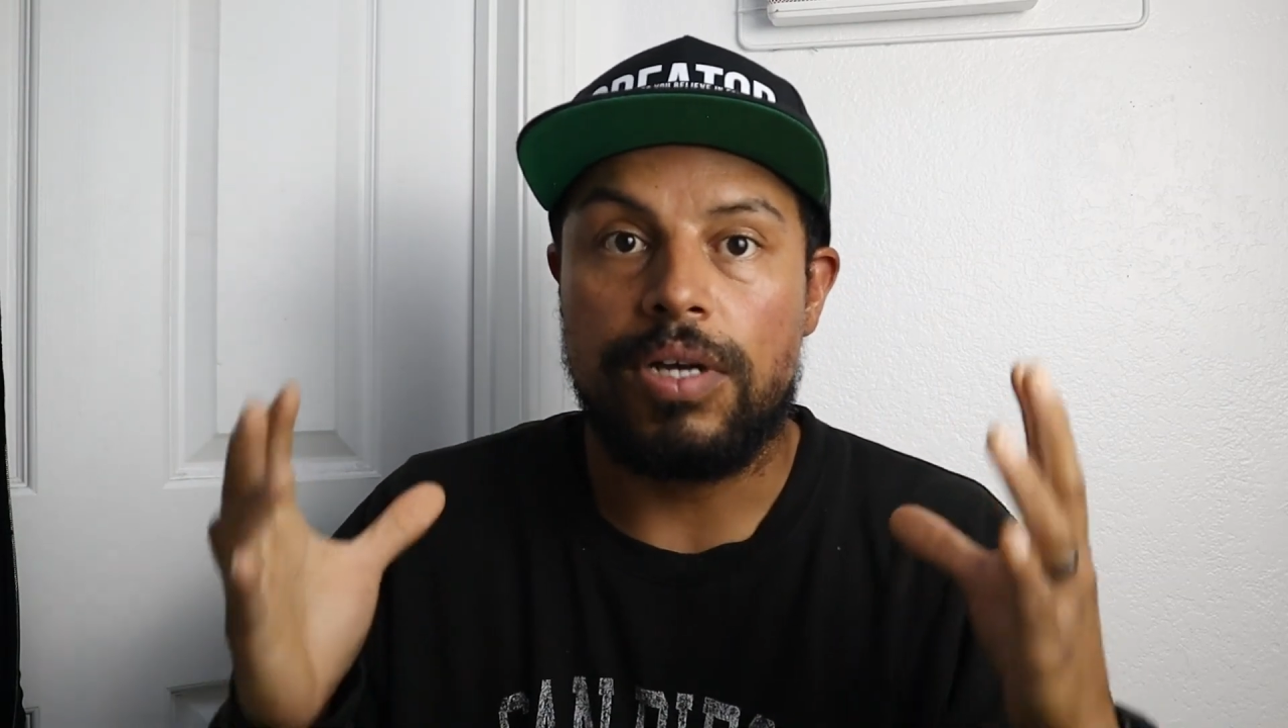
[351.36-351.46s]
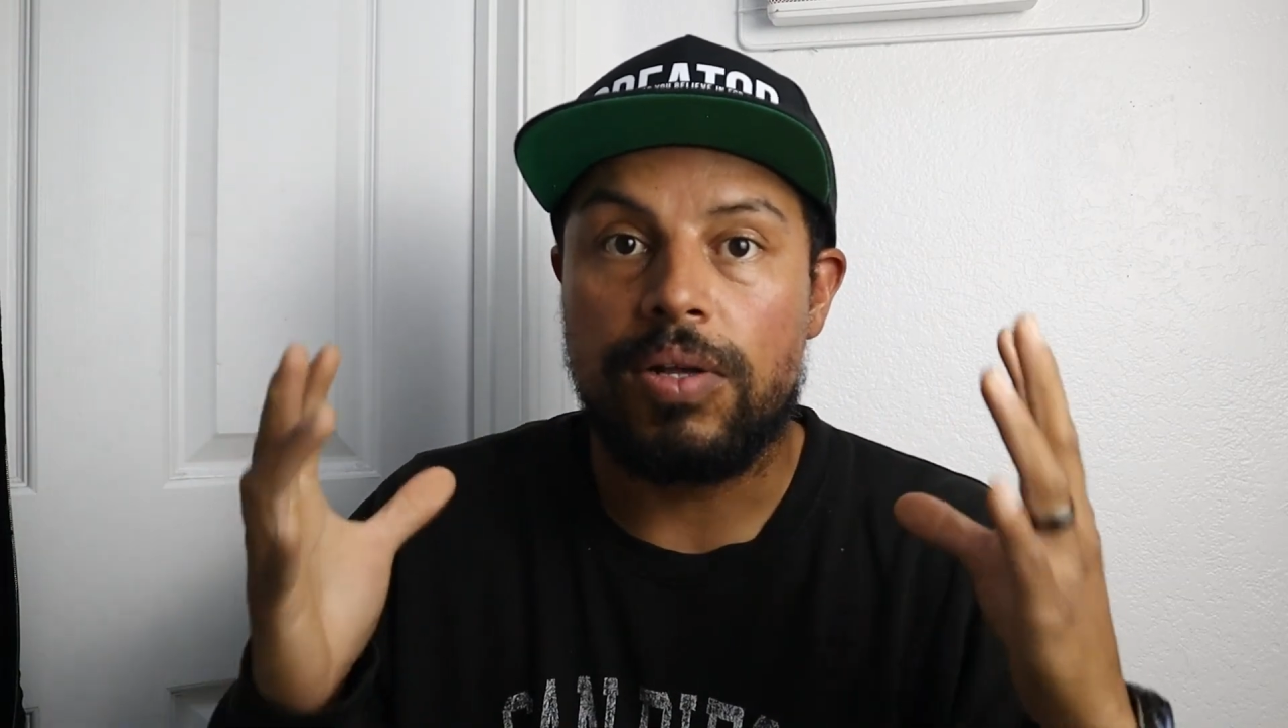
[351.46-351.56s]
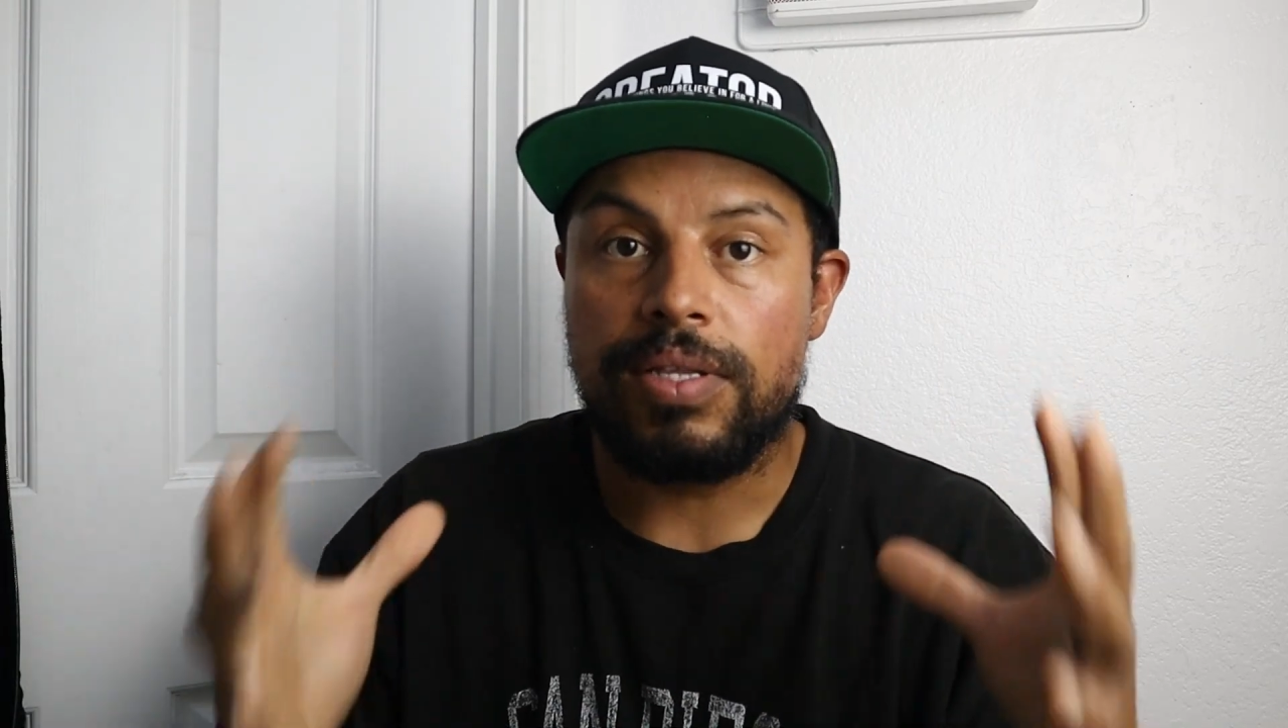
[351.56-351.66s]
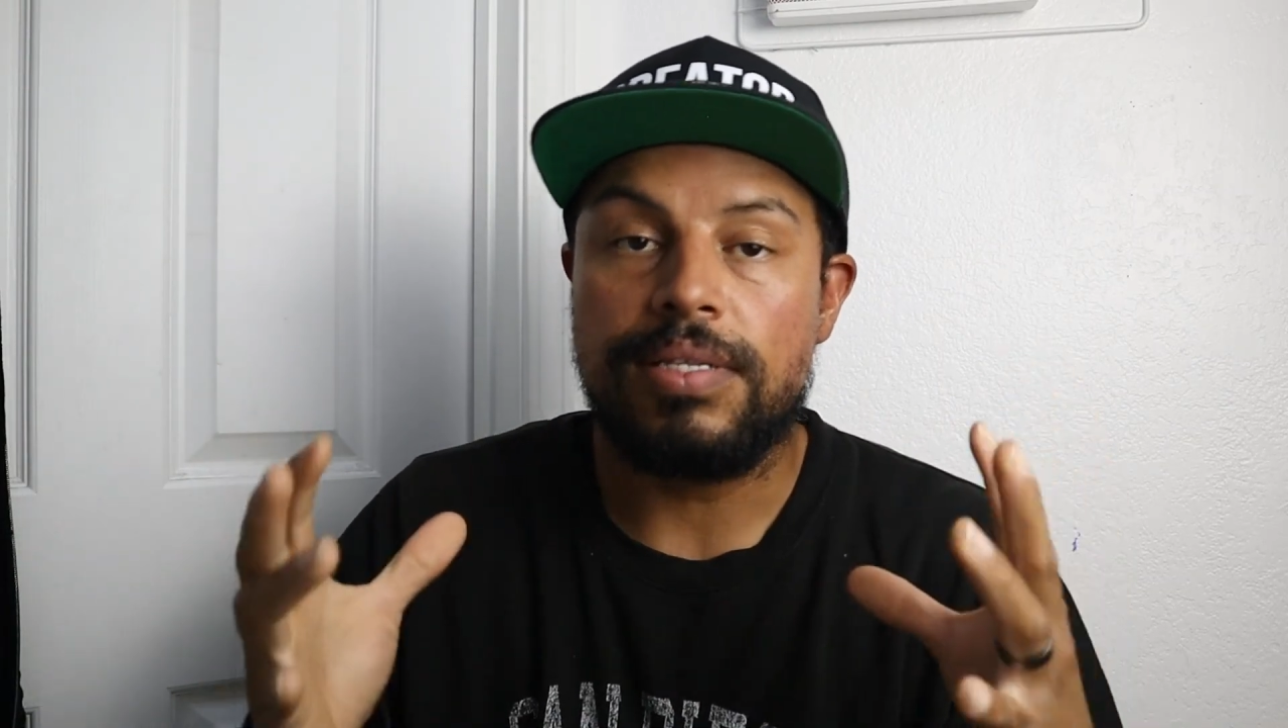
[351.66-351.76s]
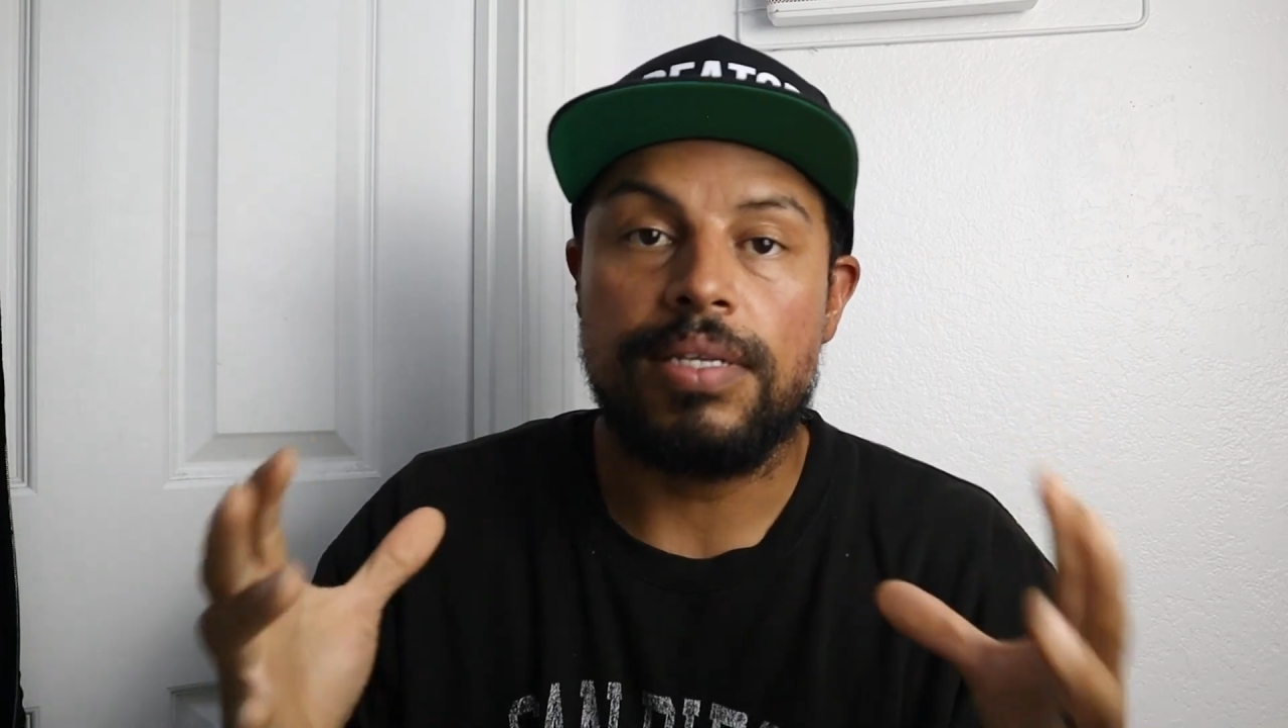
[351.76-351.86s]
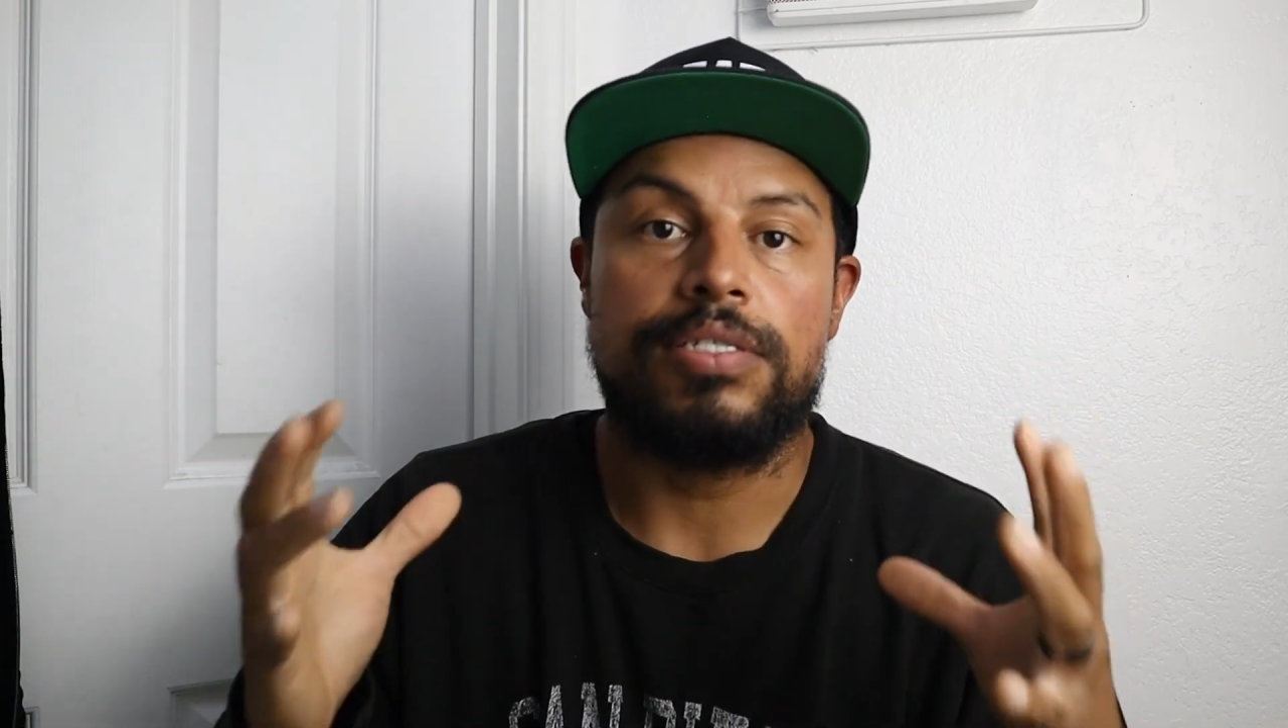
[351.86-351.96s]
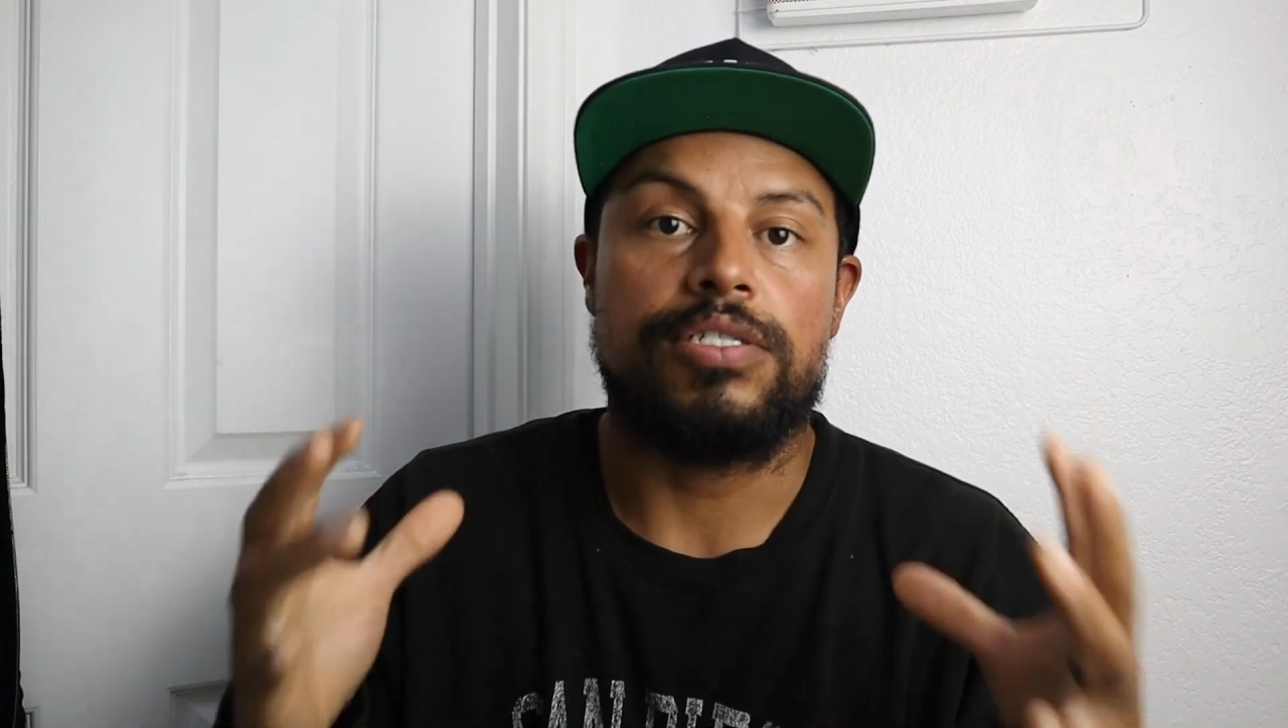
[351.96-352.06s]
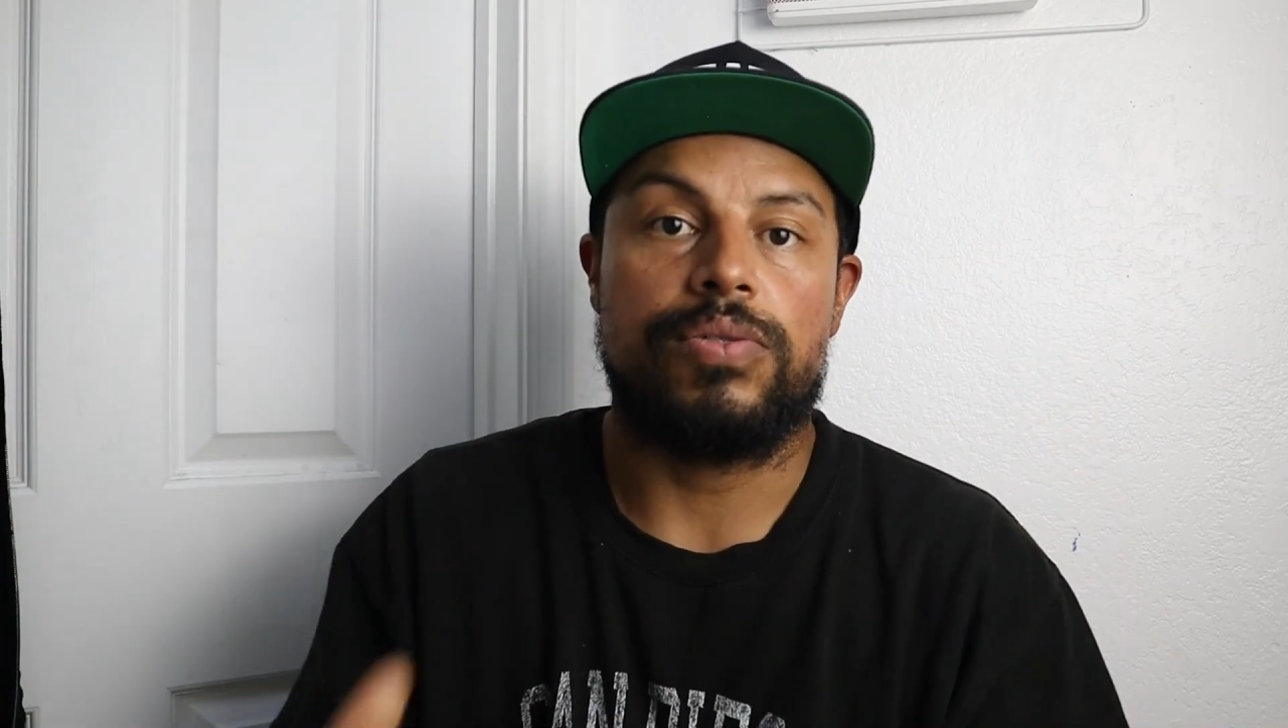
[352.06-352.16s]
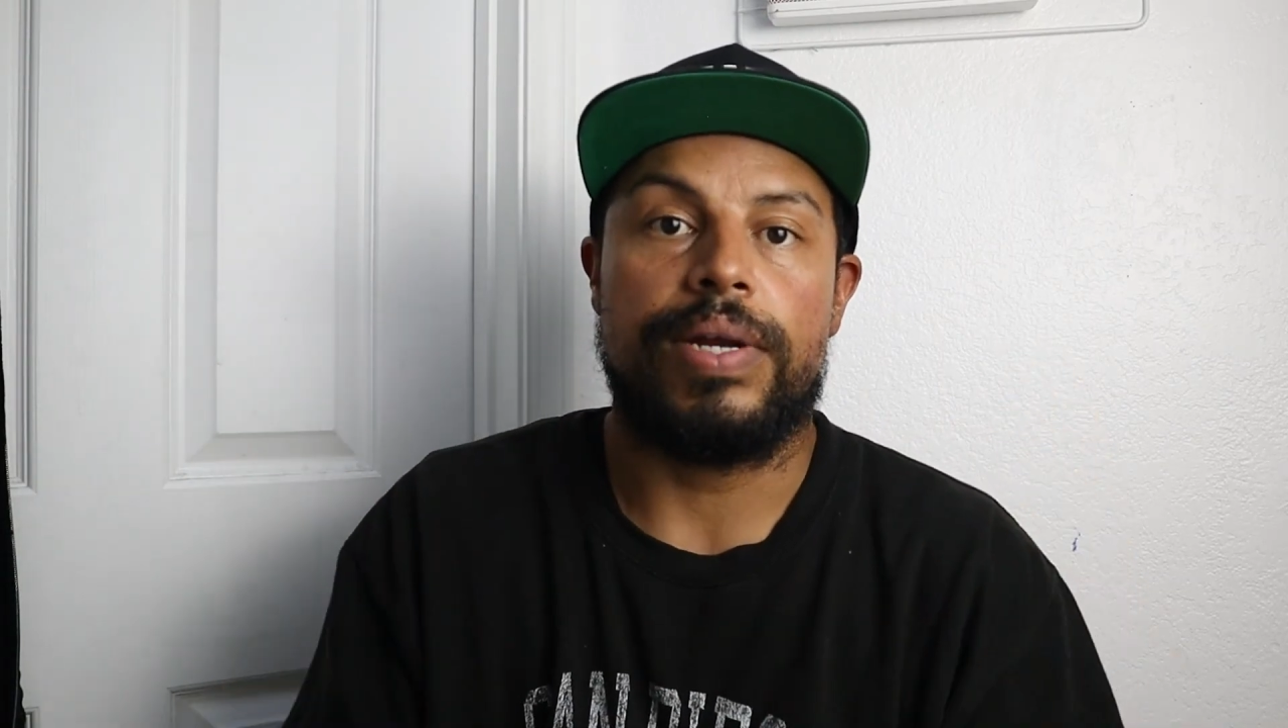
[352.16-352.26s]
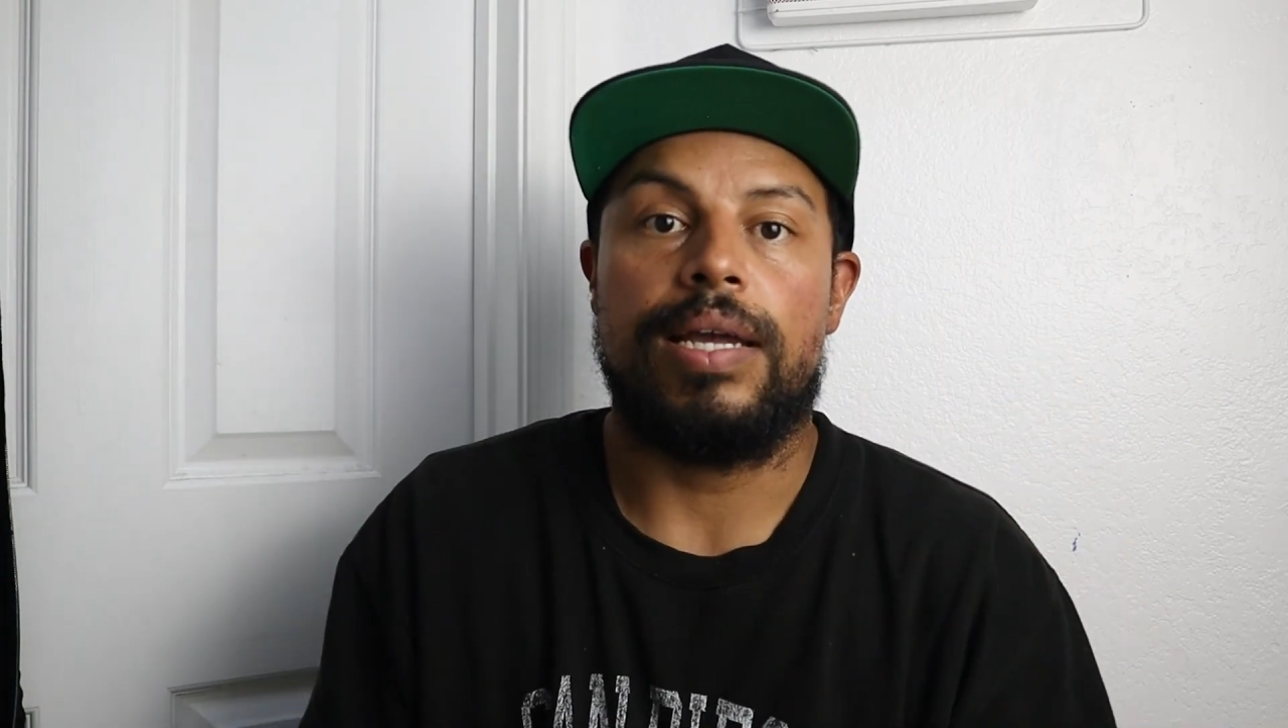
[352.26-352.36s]
all these things are
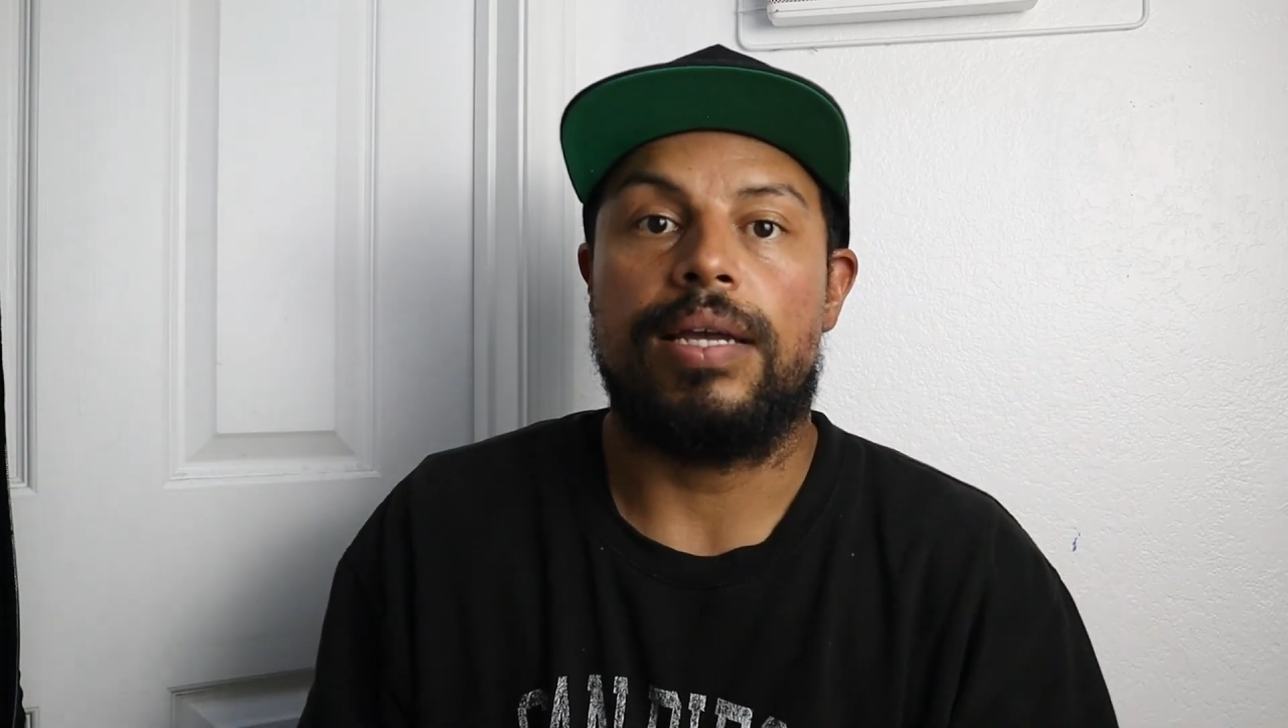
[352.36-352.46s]
great,